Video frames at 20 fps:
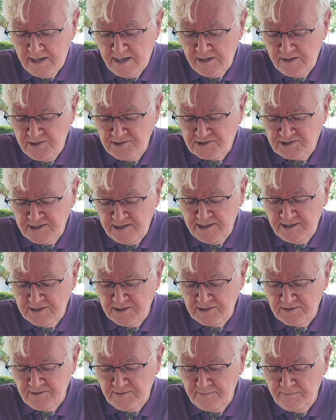and I see
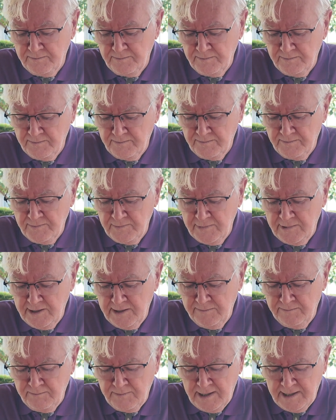that
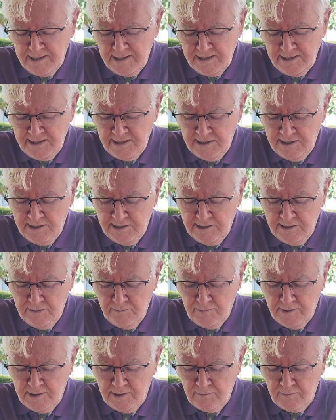in May,
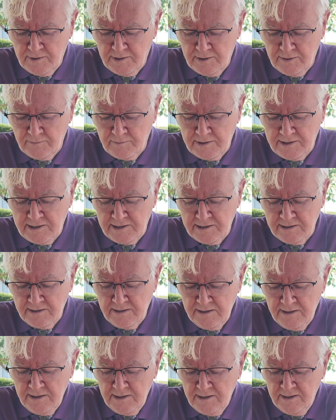where were we?
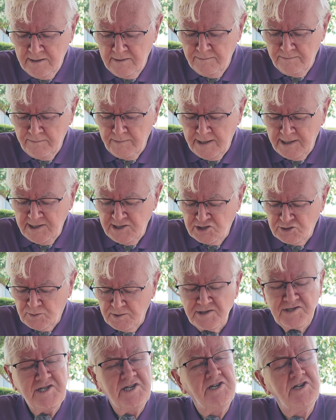May
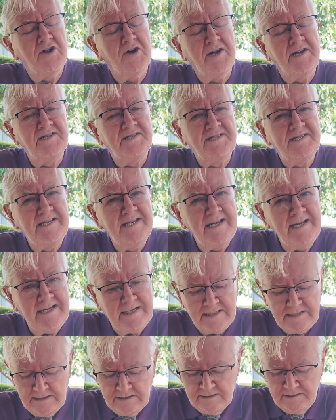
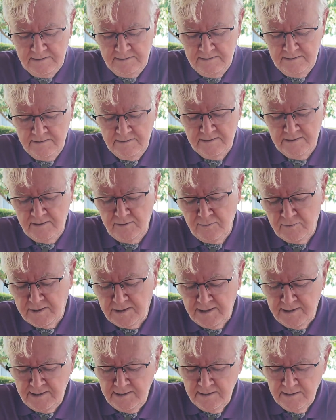2019,
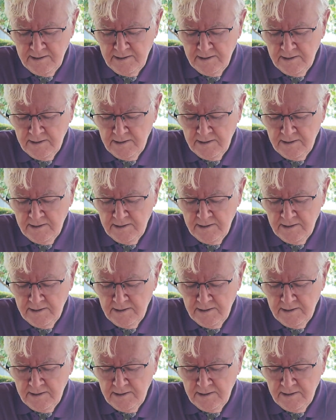okay?